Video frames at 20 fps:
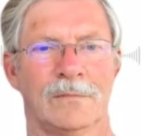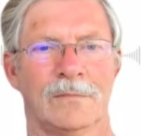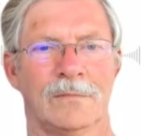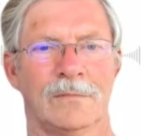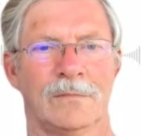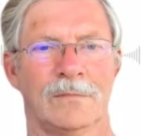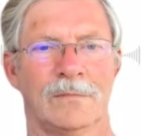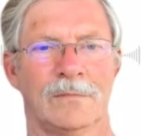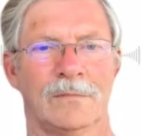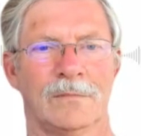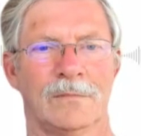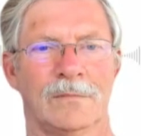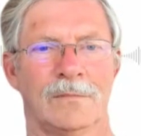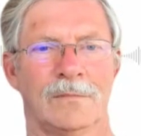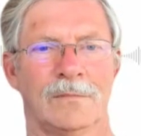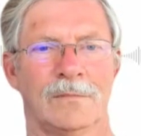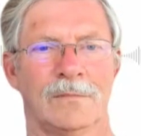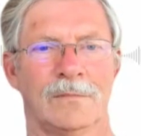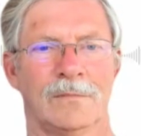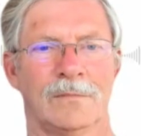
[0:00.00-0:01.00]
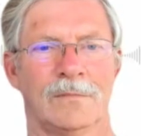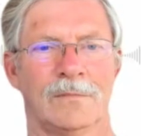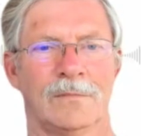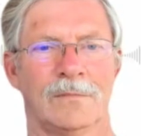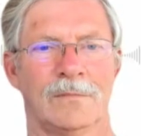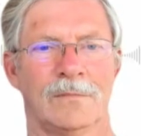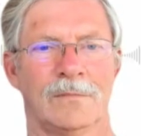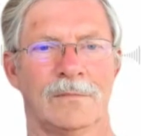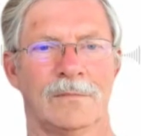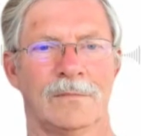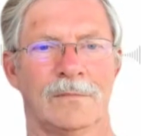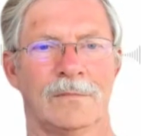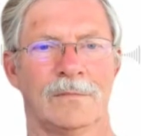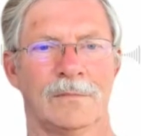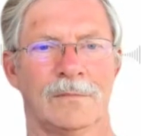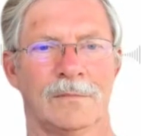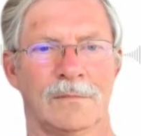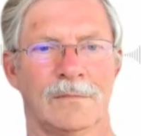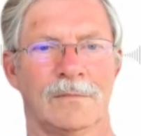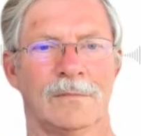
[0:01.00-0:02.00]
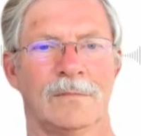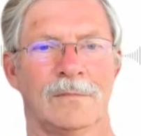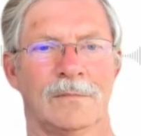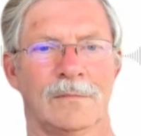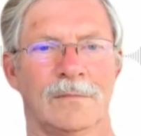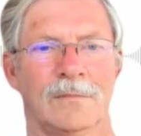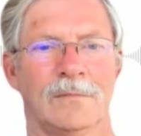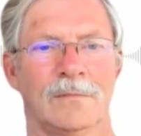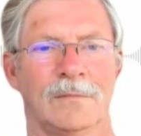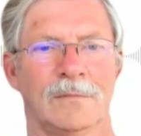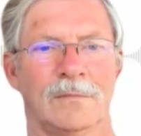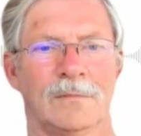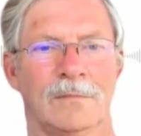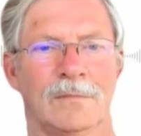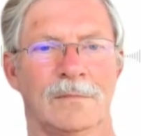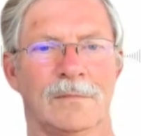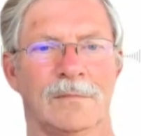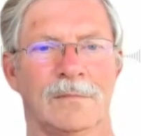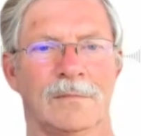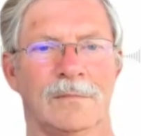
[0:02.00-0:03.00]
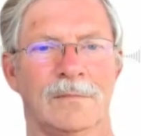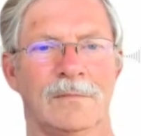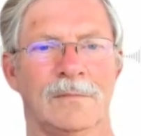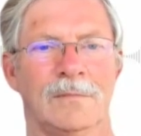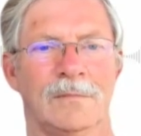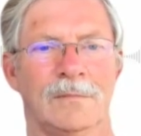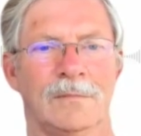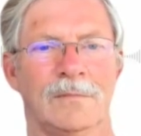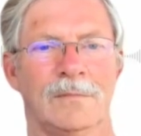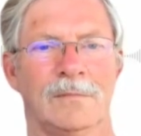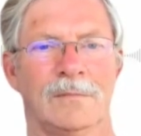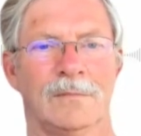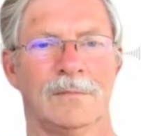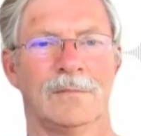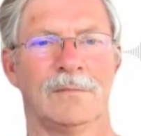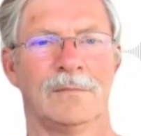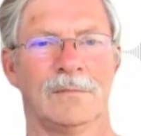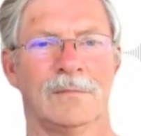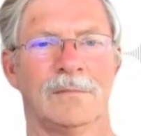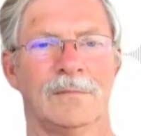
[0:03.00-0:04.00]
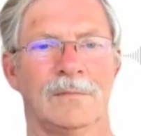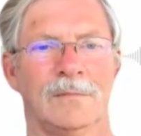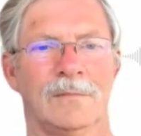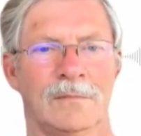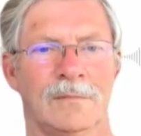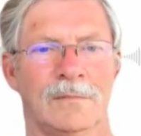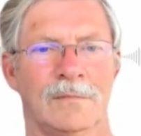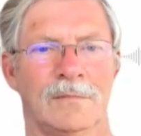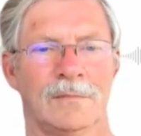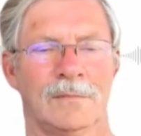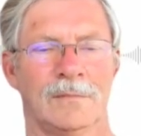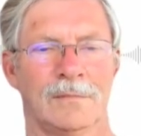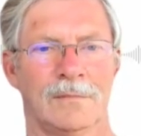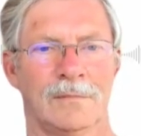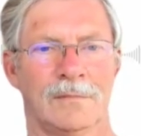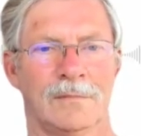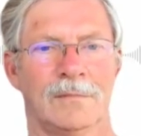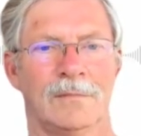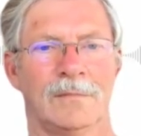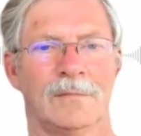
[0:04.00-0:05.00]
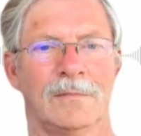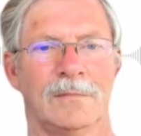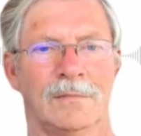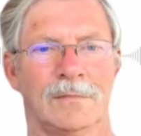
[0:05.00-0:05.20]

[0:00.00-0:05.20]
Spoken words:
The person shown says nothing.